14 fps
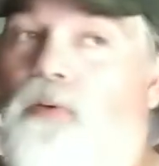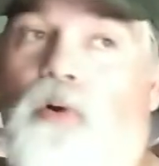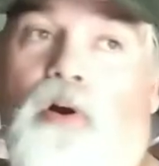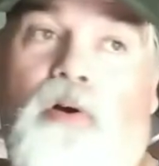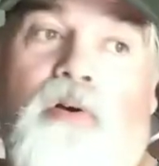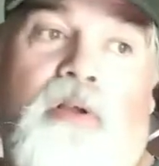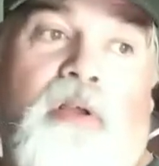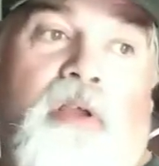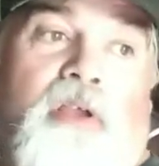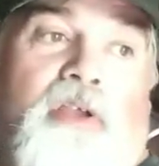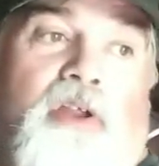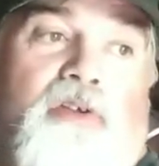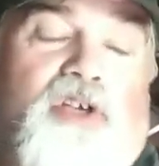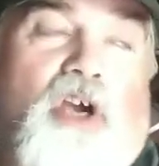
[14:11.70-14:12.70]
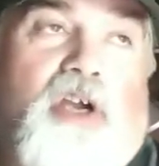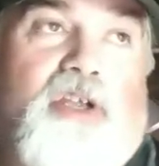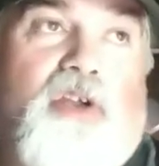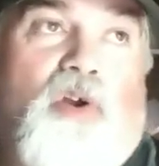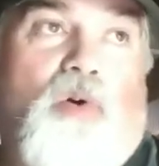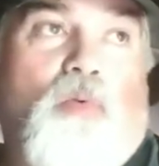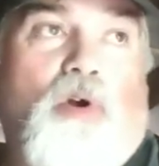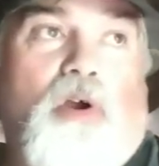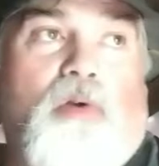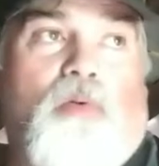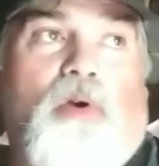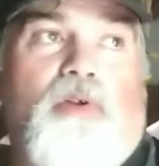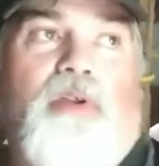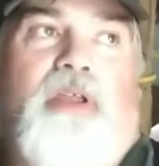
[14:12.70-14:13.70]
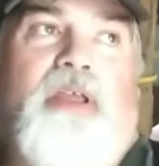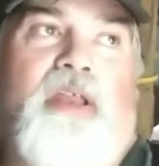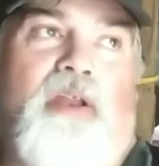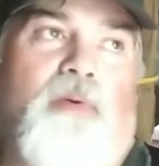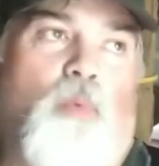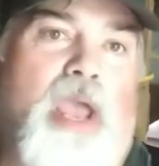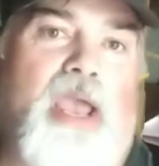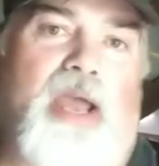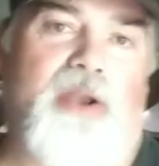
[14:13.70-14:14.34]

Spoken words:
"Well, you know, John, you don't work." Well, in a way, I